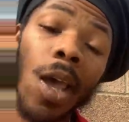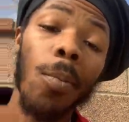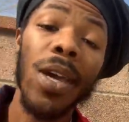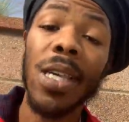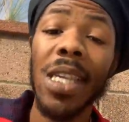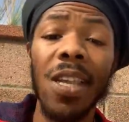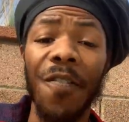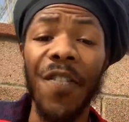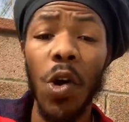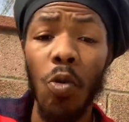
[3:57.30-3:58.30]
because it didn't
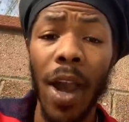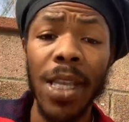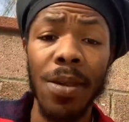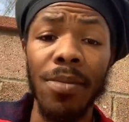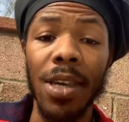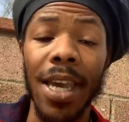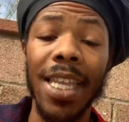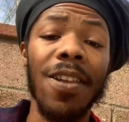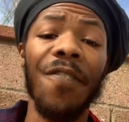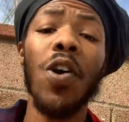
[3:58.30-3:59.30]
feel right to me. It
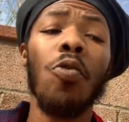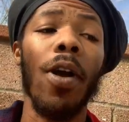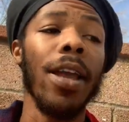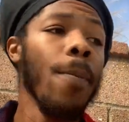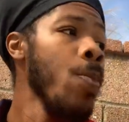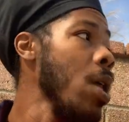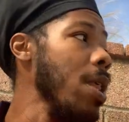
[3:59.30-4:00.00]
didn't feel right. And then